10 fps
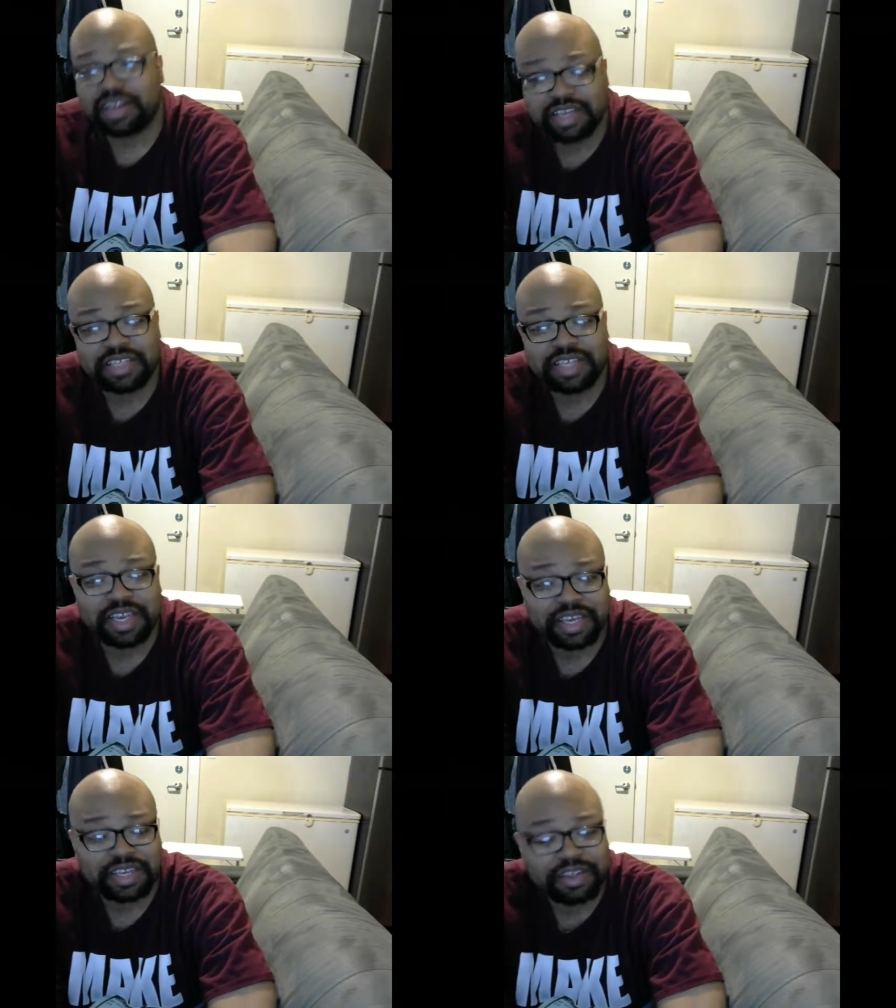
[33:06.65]

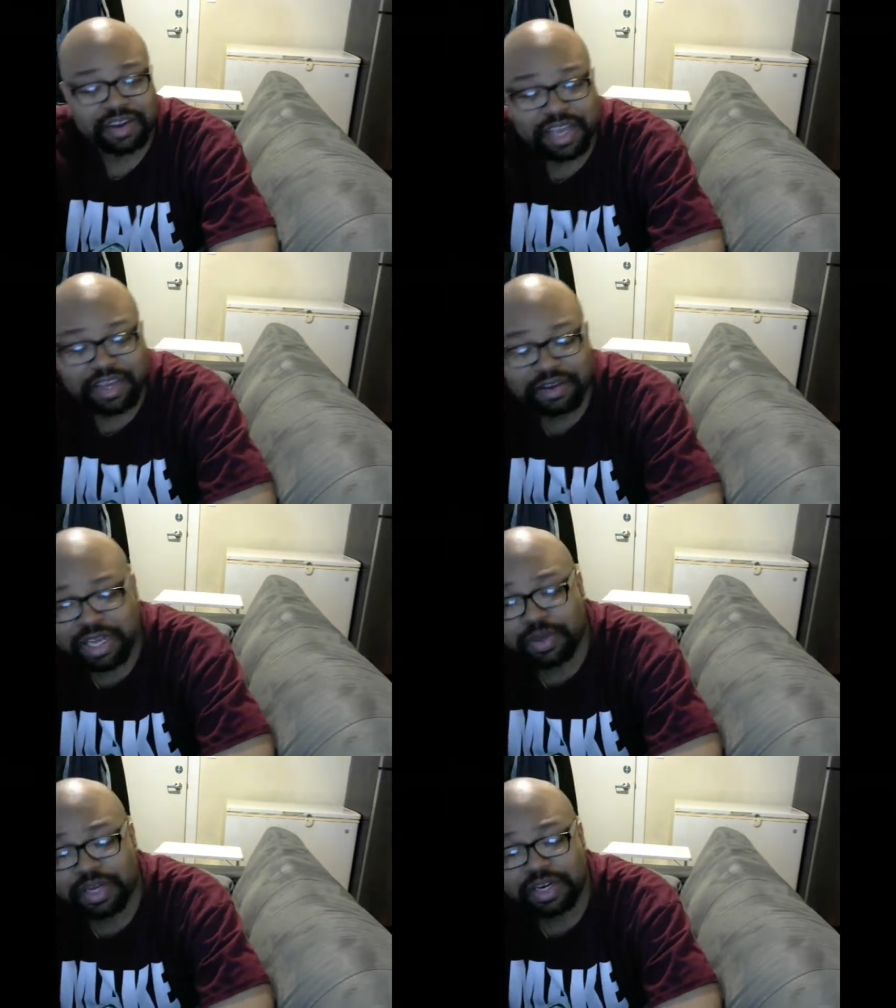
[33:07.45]
Undertaker and Kurt Angle,
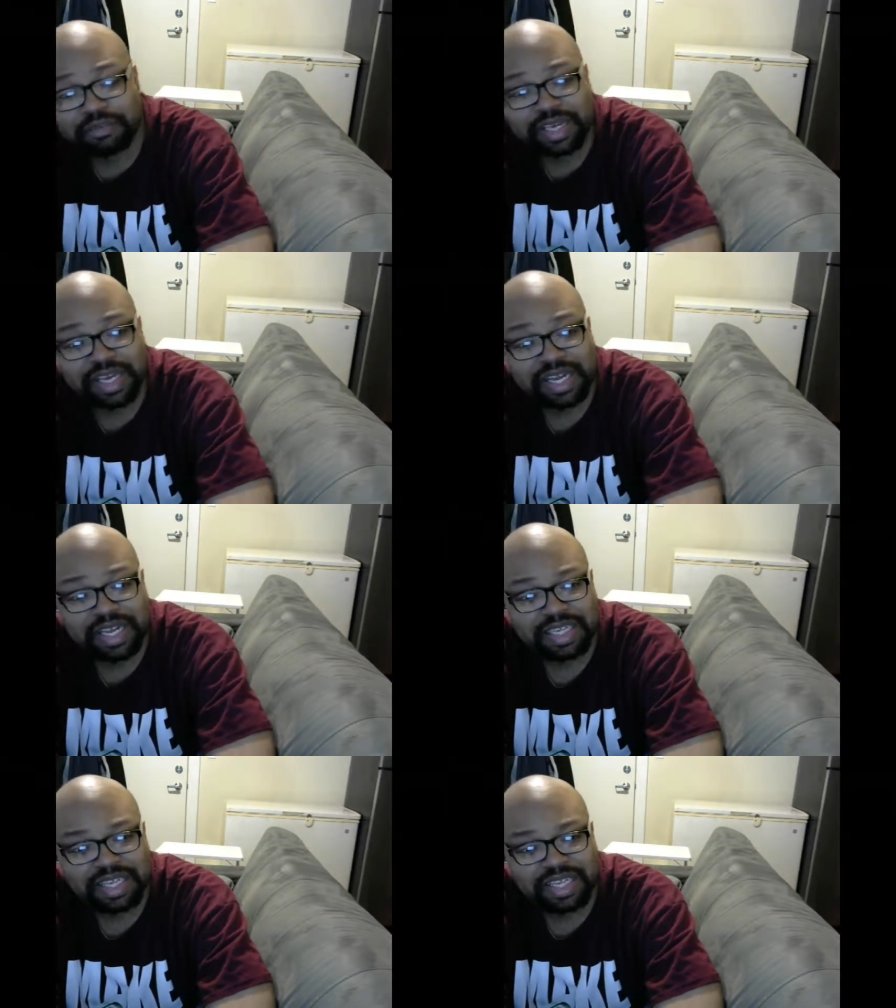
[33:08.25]
they were going to be at,
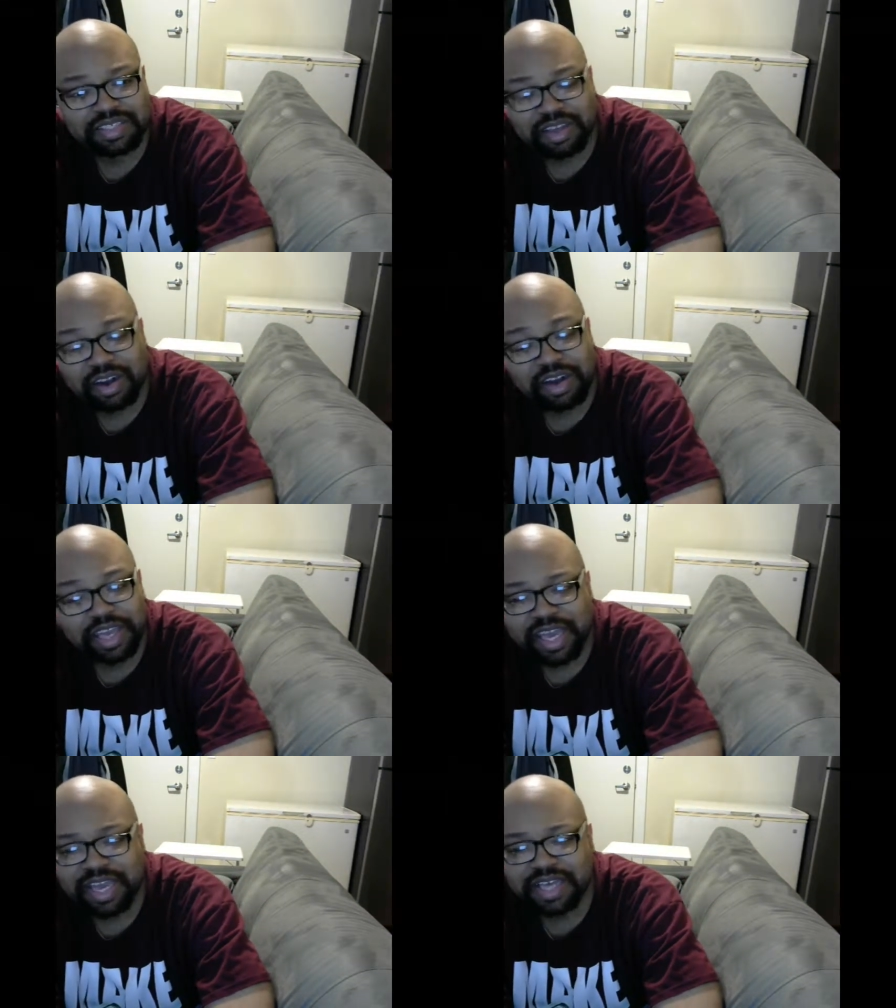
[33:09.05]
at, at
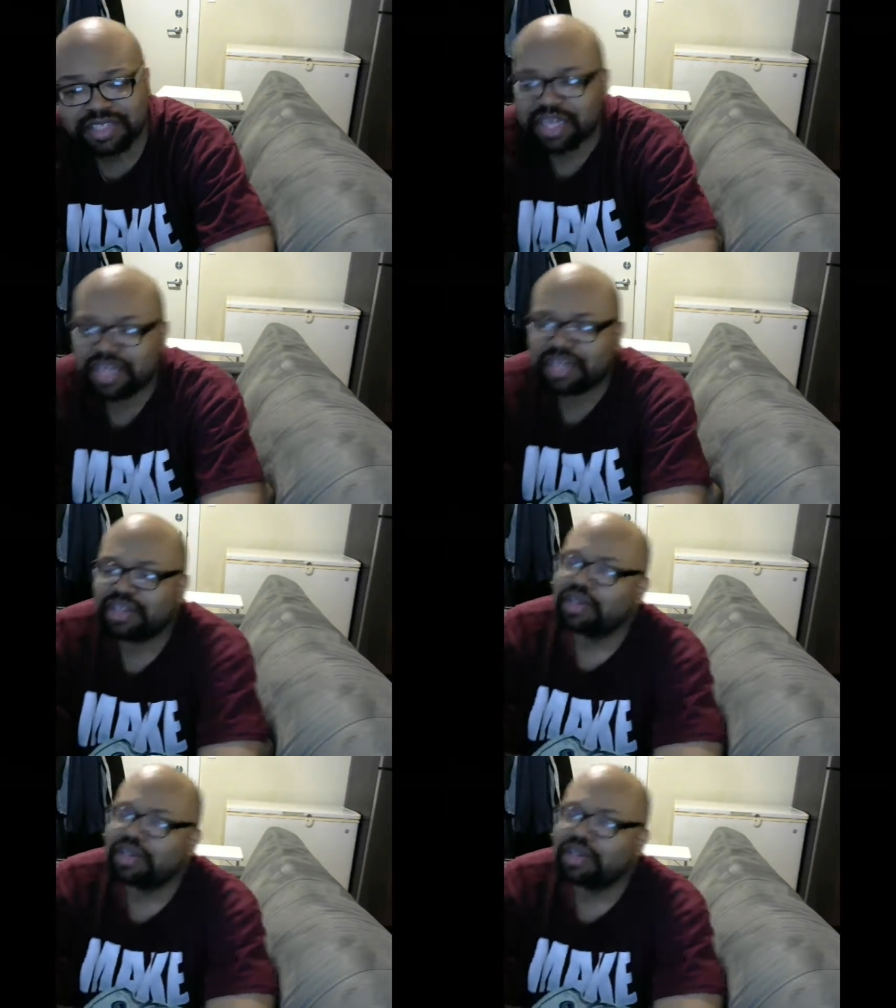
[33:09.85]
StarCast, and